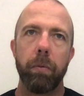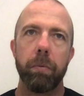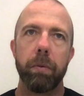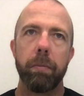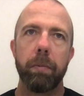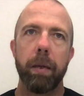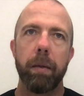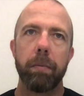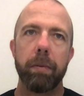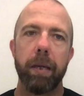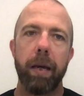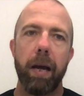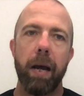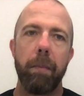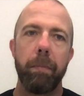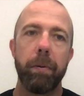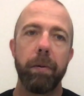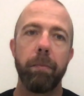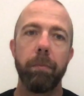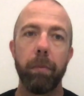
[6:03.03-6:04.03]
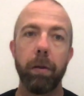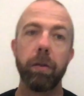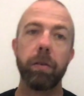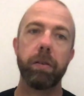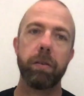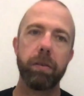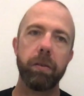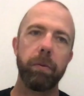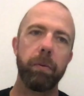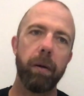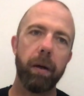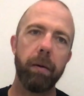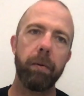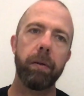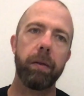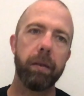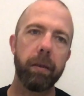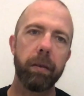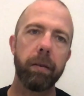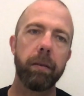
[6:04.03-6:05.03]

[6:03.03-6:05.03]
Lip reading: to be able to happen, much to our